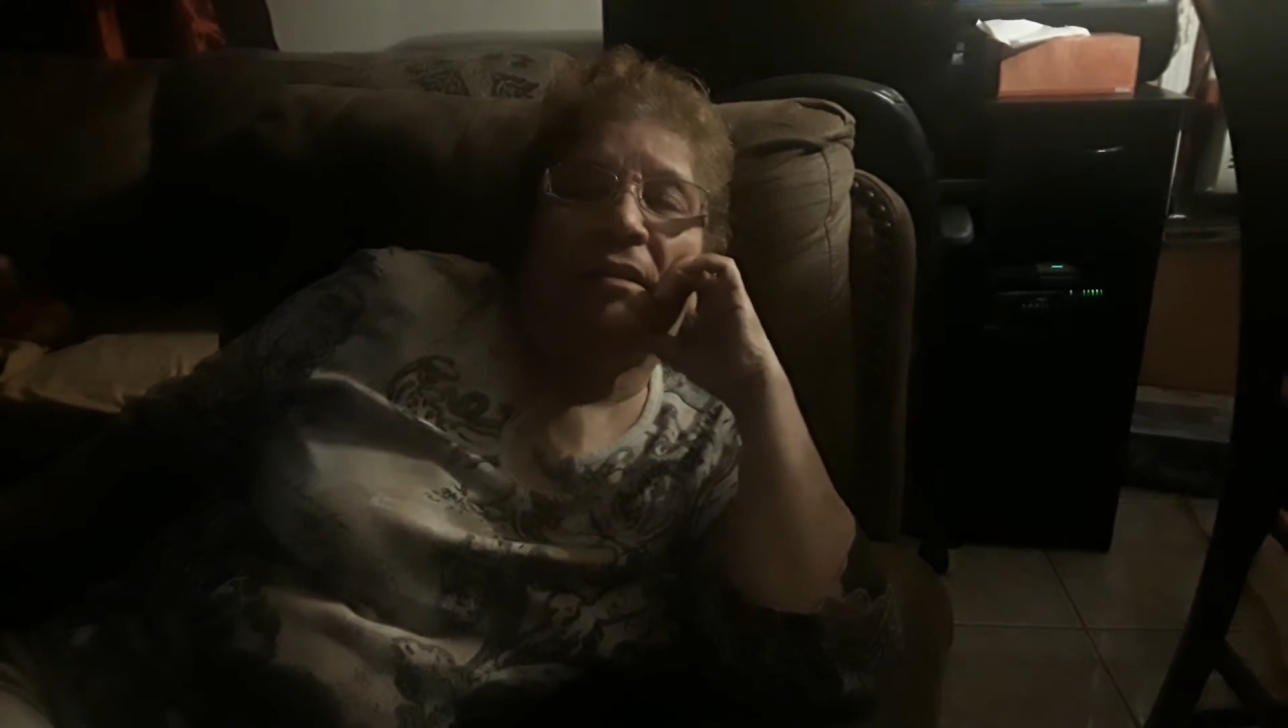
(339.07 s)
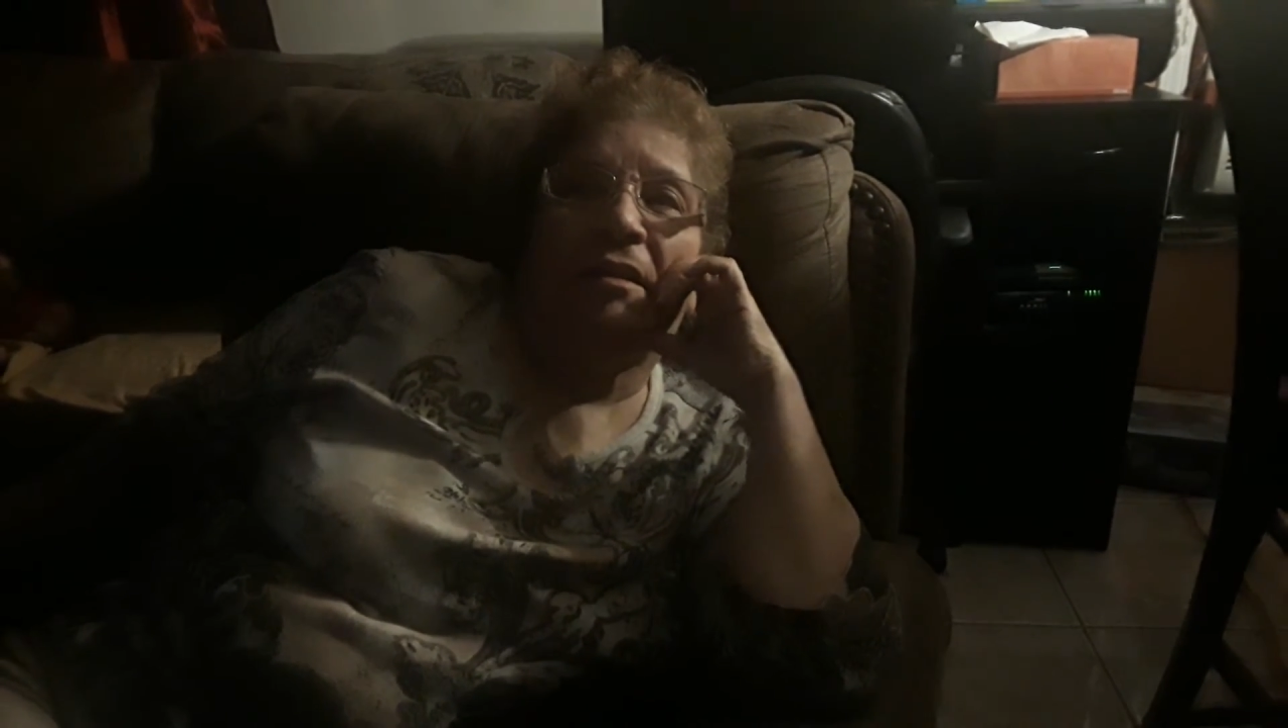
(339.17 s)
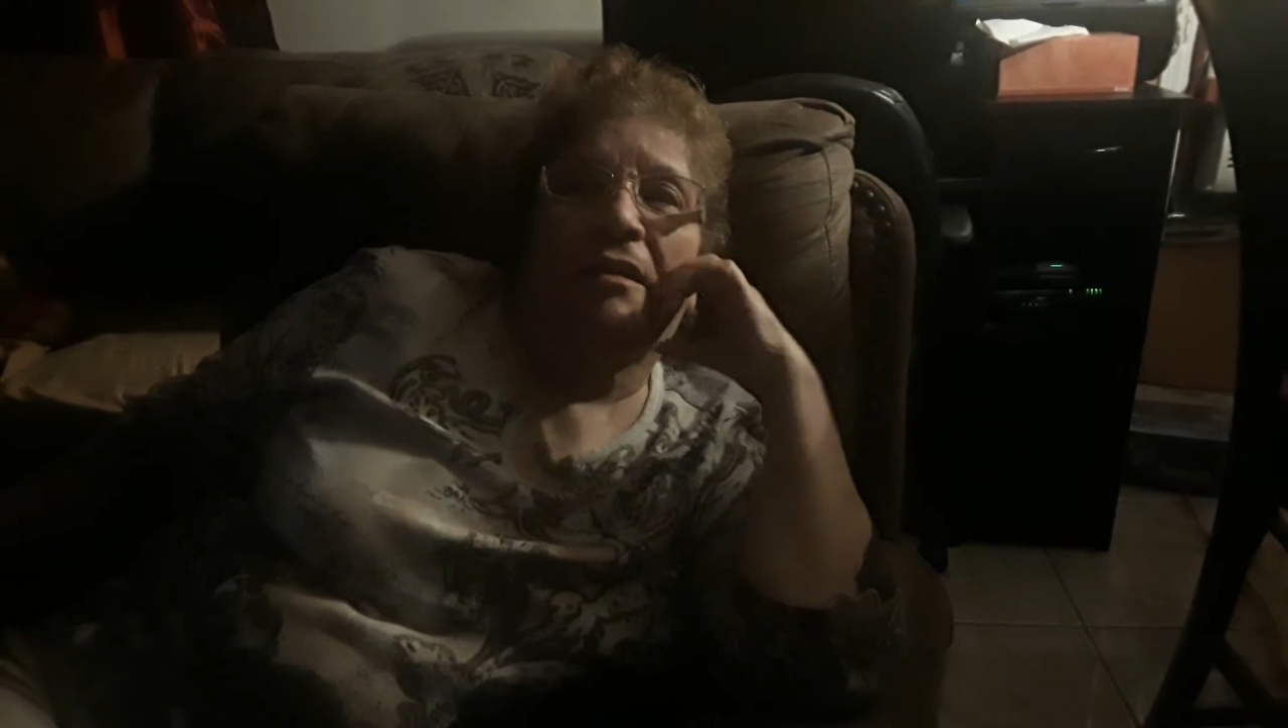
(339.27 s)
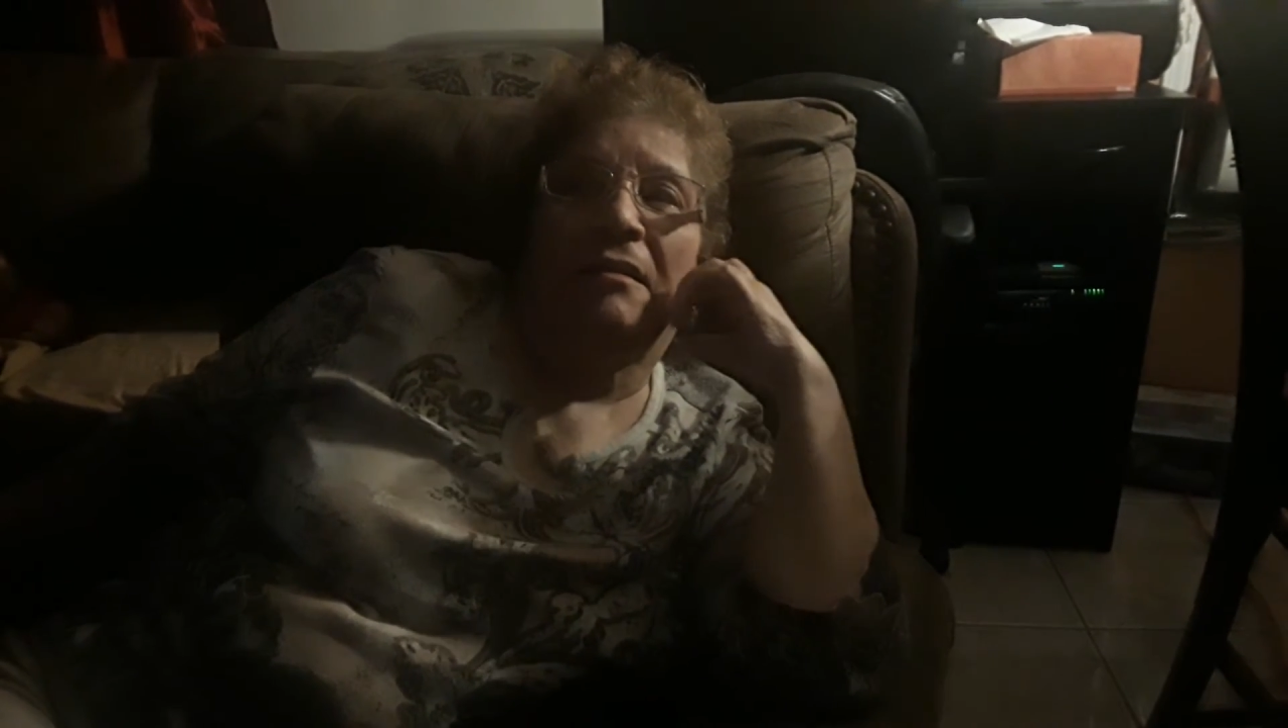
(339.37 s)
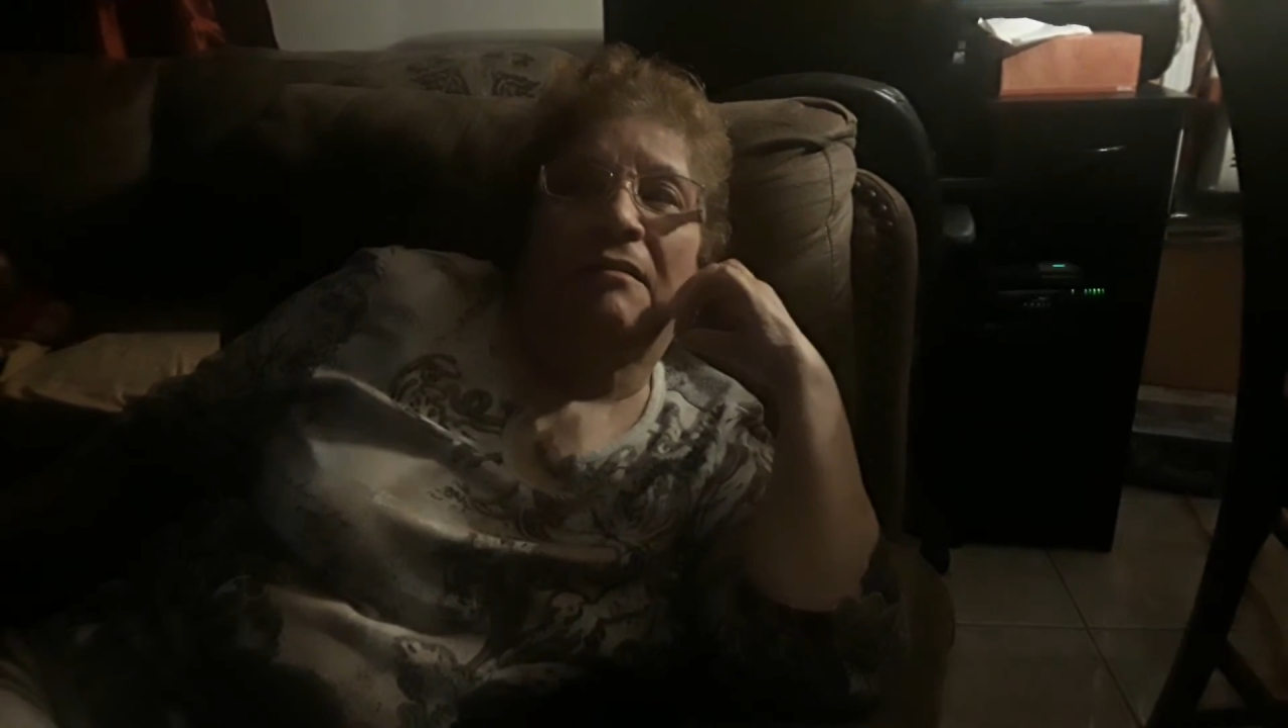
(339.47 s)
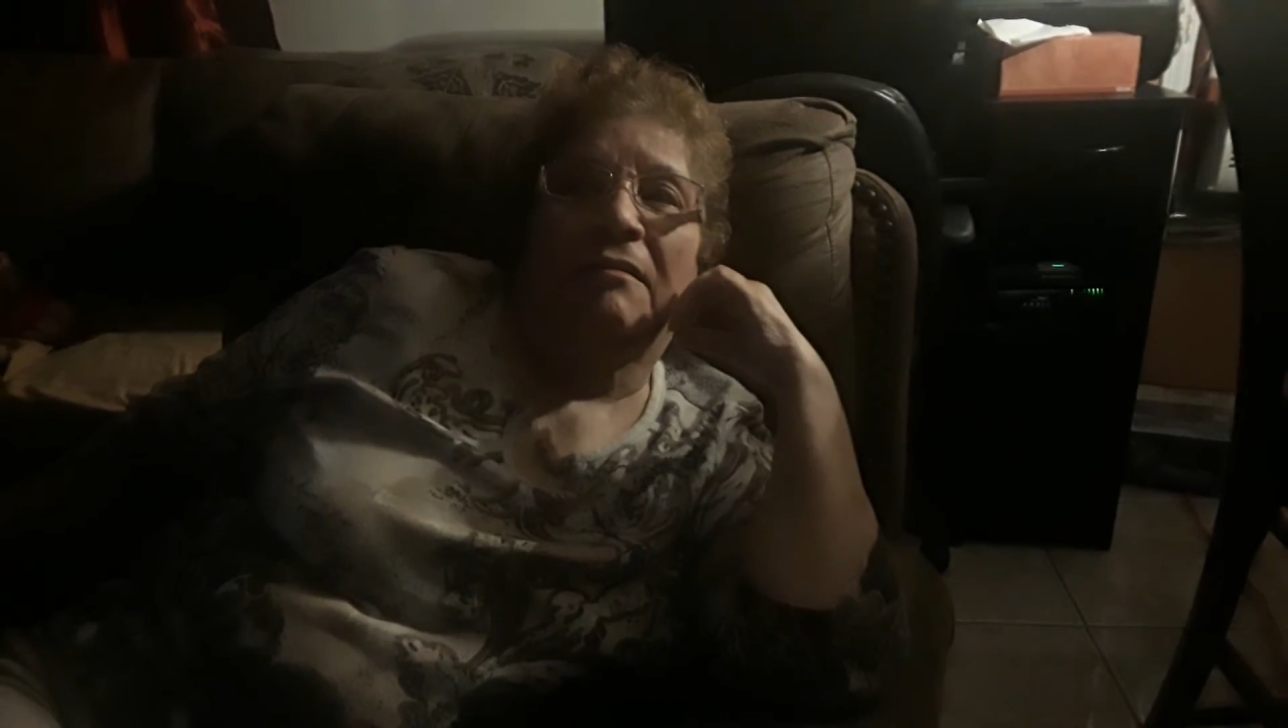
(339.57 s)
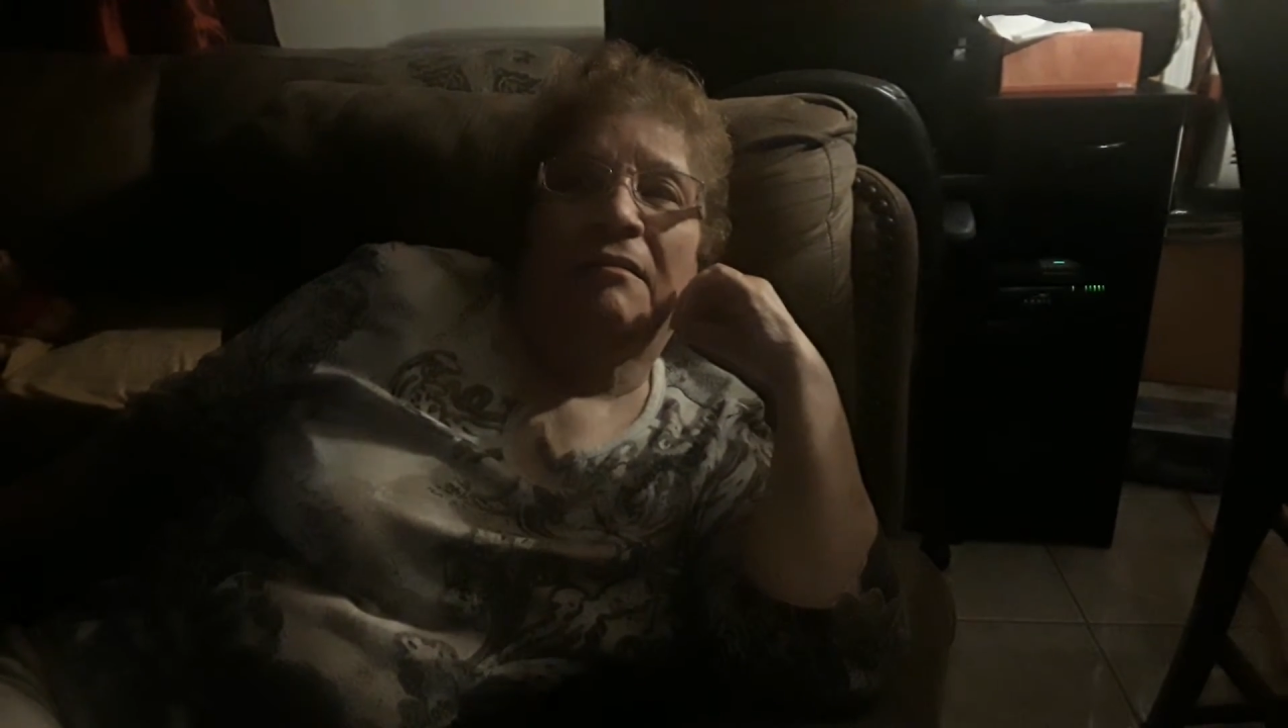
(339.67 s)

any.